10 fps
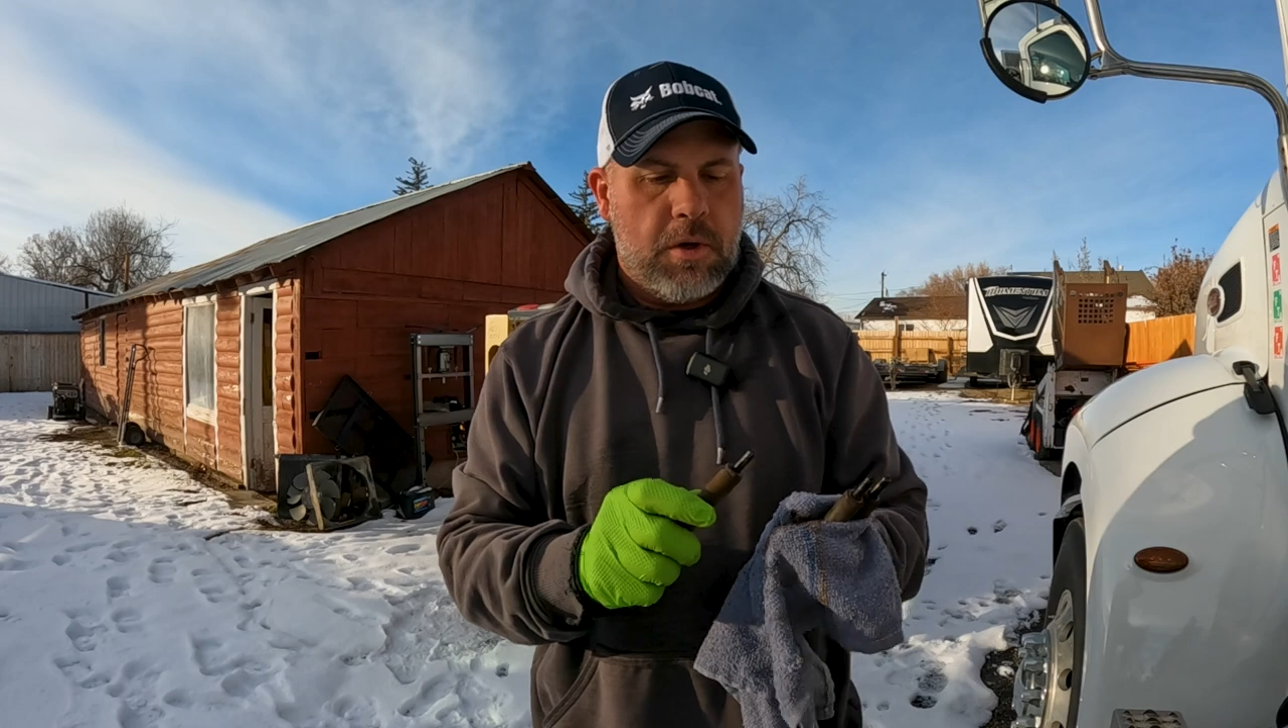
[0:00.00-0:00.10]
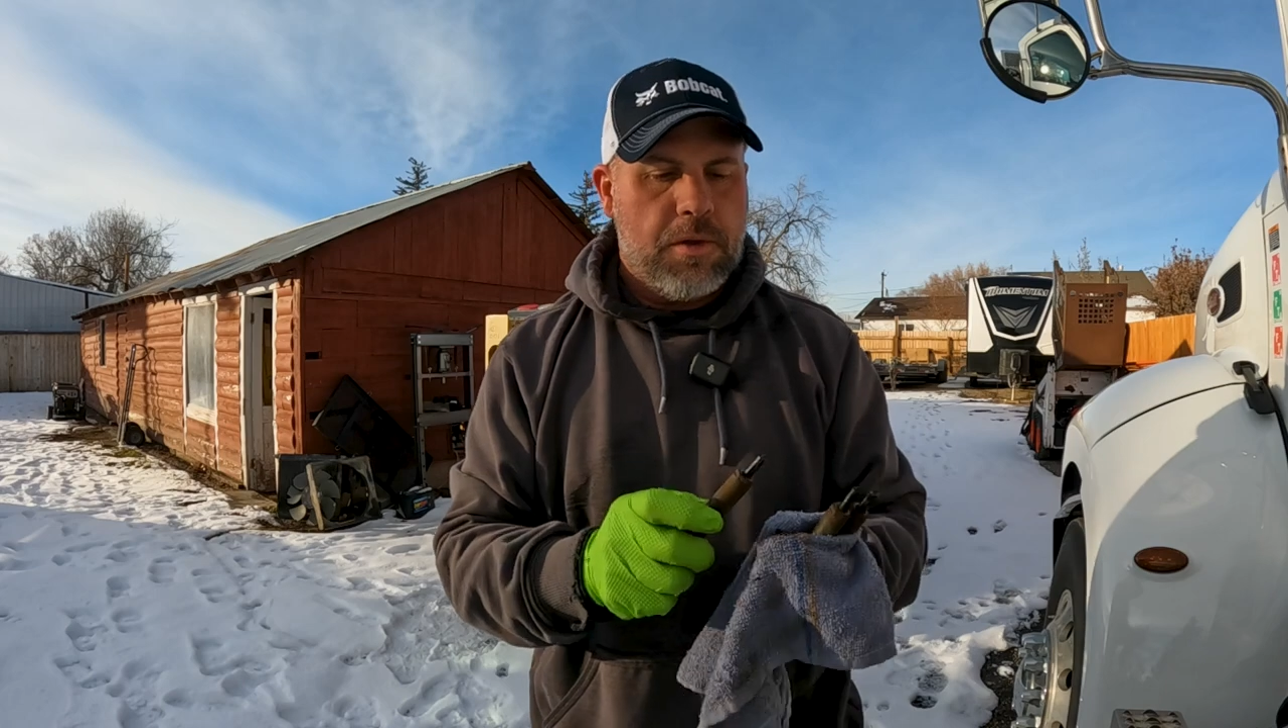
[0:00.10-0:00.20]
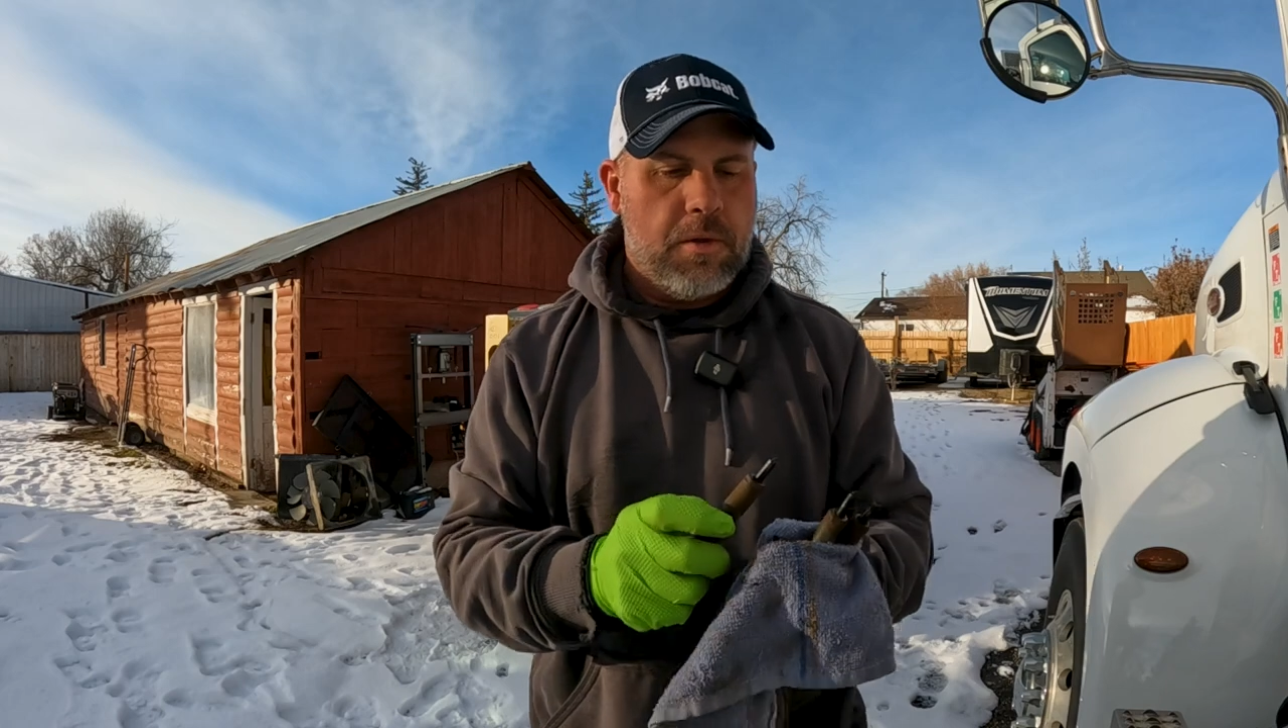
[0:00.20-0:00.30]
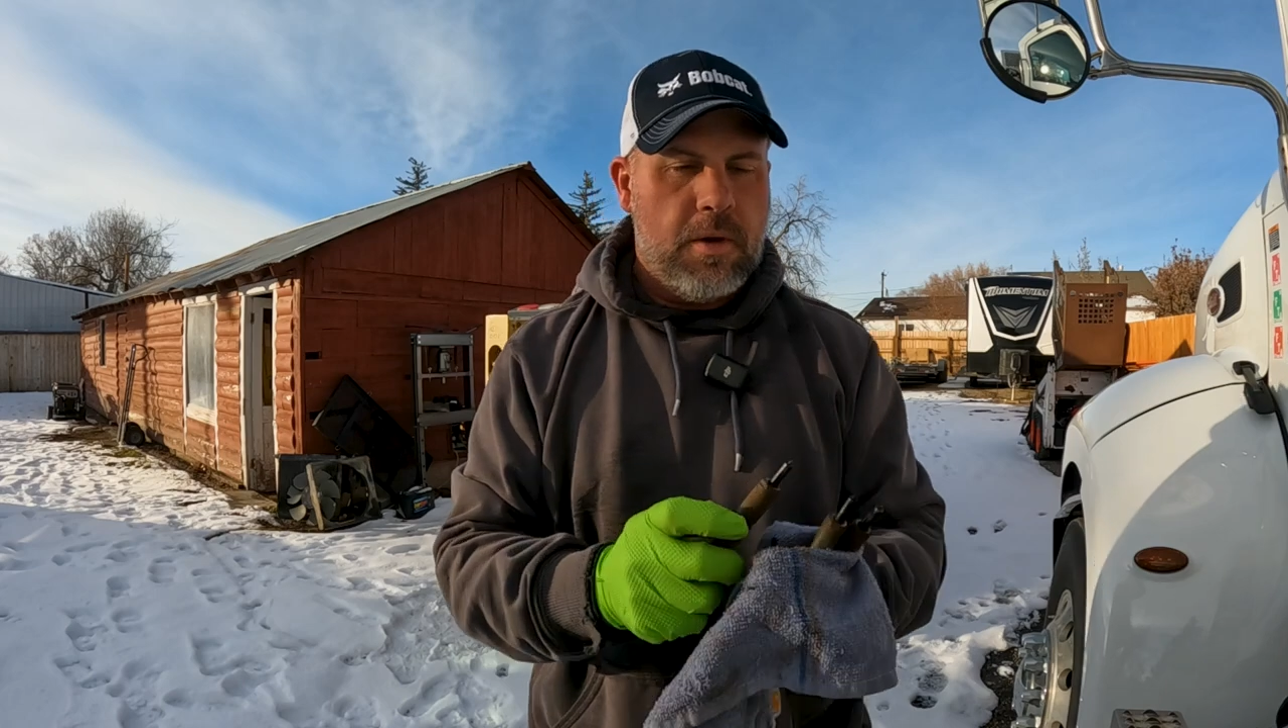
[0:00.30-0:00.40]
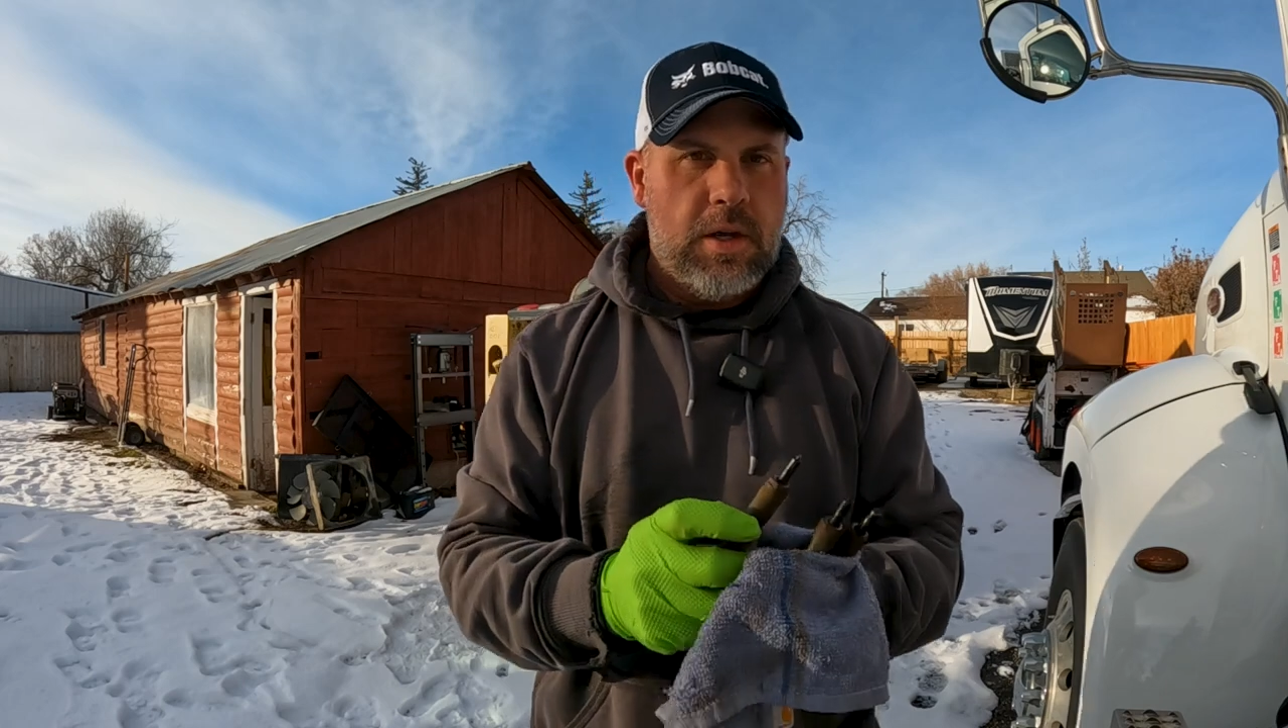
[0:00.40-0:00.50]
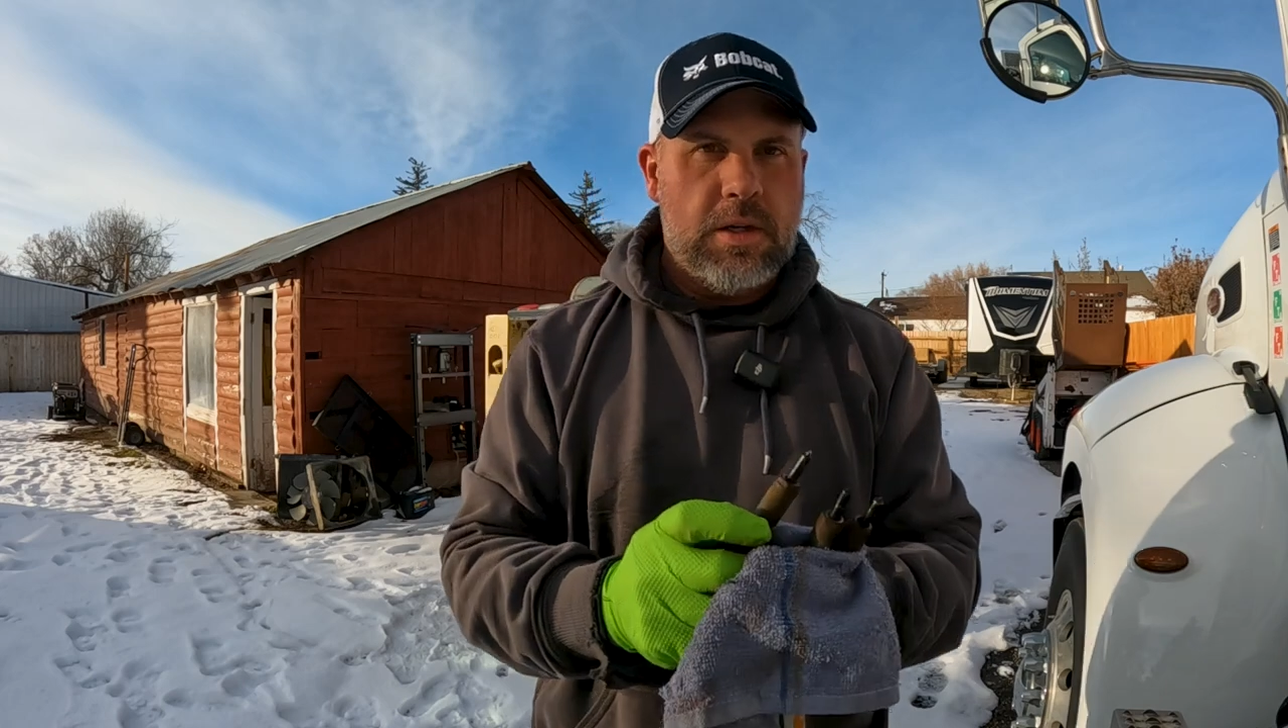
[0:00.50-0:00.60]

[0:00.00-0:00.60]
3